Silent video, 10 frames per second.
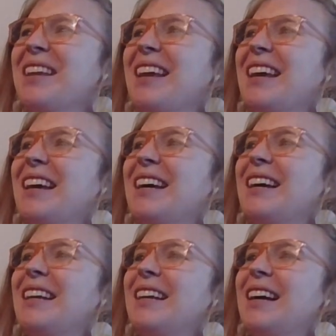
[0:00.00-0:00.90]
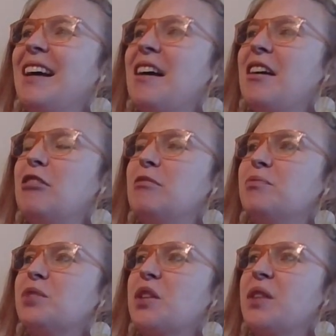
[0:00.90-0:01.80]
And
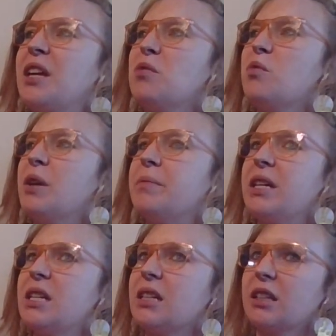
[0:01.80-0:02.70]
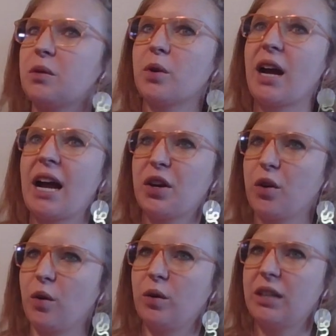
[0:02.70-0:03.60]
um, so then immediately we're at
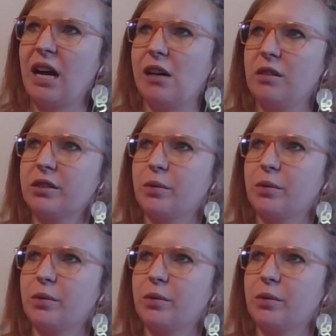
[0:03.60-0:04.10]
her old house.